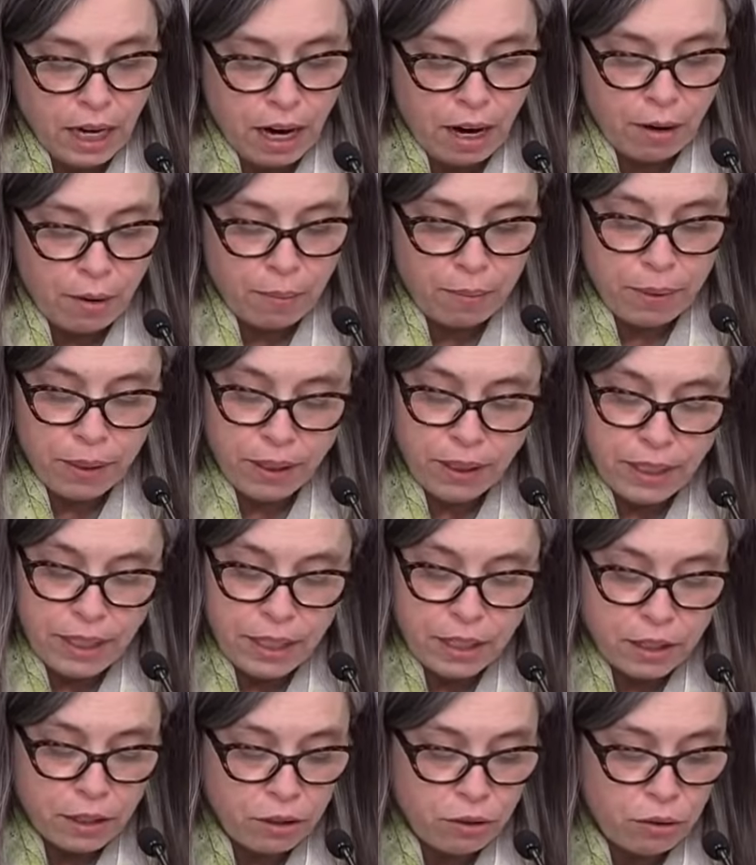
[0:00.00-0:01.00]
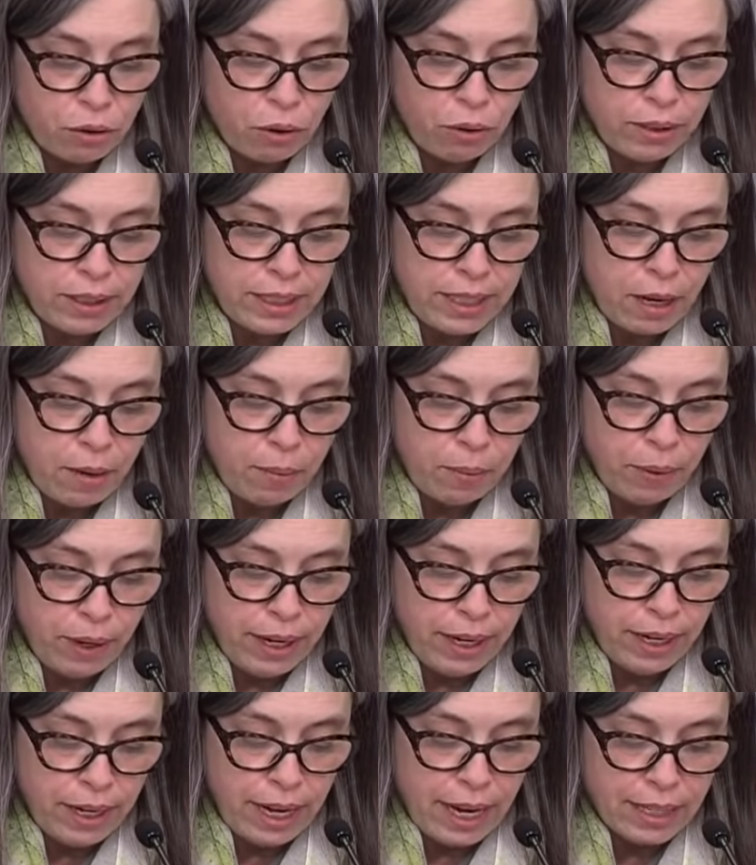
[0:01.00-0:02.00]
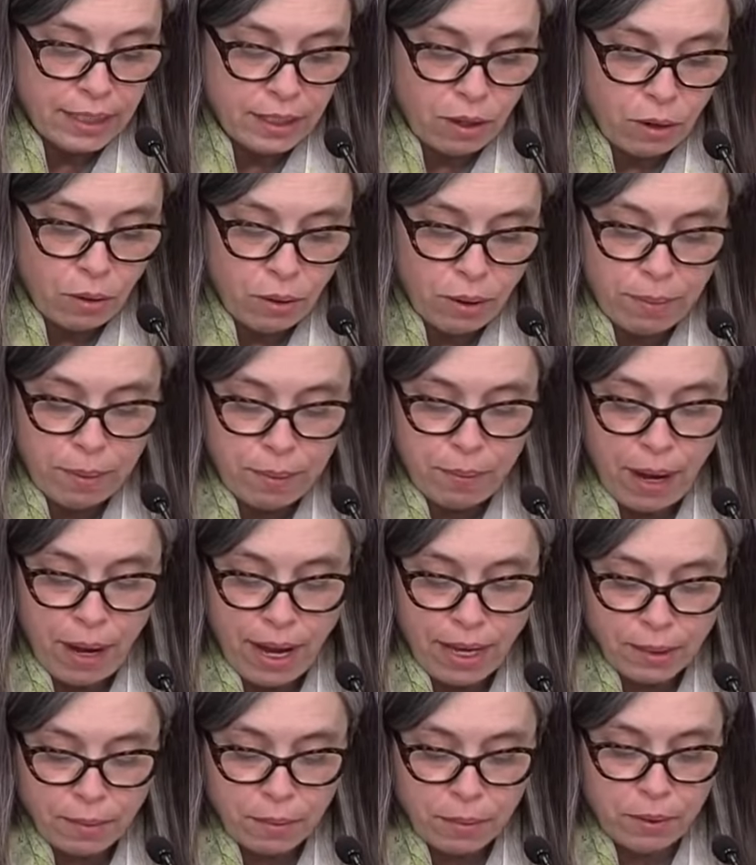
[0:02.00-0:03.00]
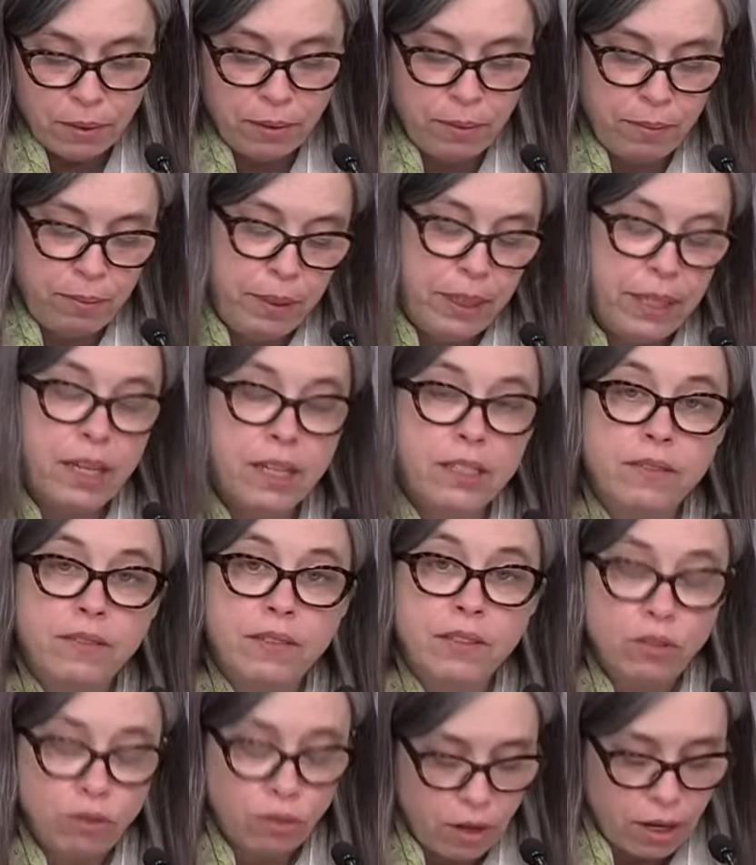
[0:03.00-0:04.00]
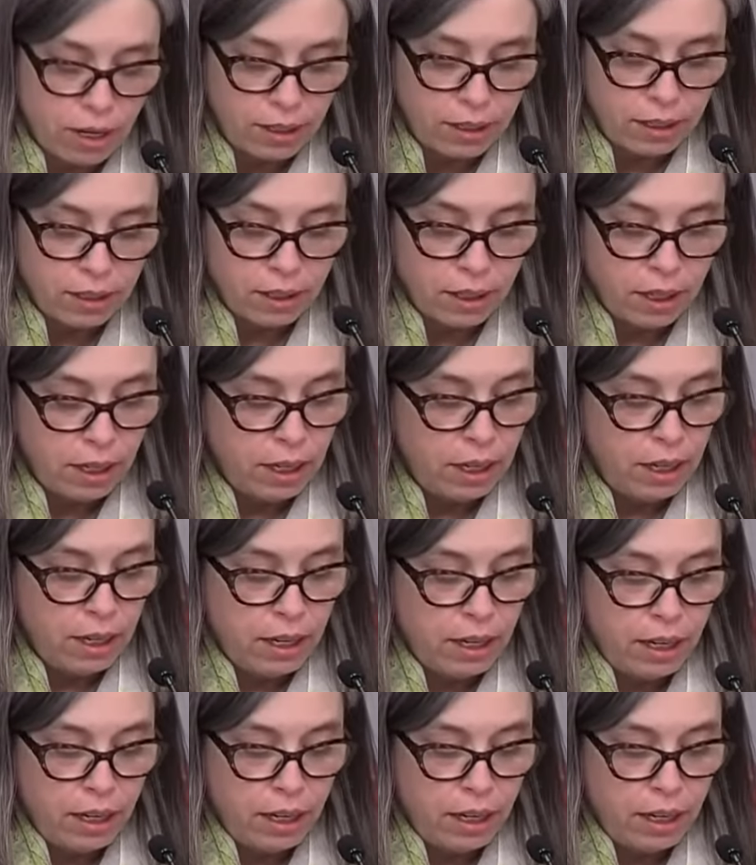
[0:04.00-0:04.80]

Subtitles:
Our ability to control this outbreak has only been possible because of the trust